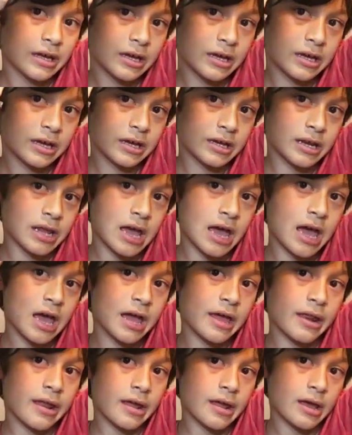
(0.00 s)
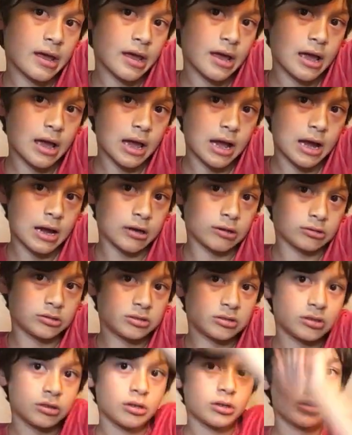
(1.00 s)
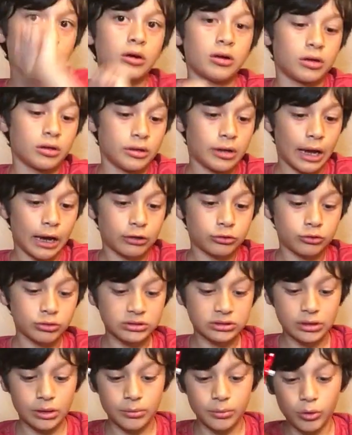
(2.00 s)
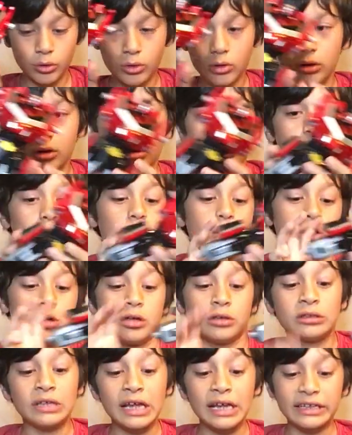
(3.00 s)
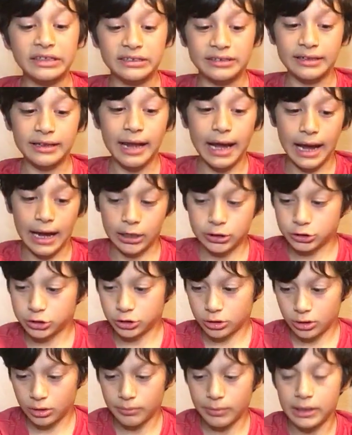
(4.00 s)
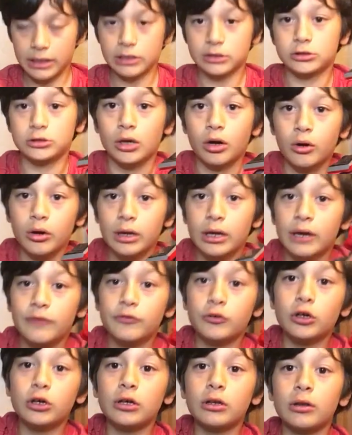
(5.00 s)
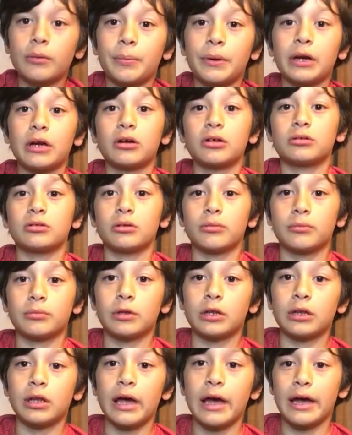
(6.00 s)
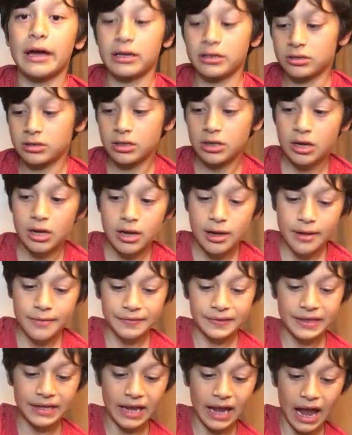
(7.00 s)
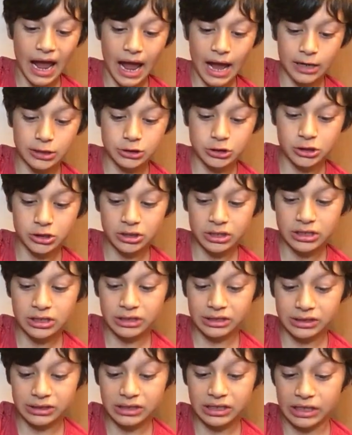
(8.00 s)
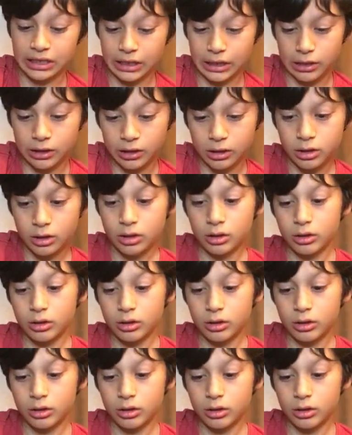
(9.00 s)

and head out. Now to assemble. They did actually make it so if you look at the legs, they actually lean.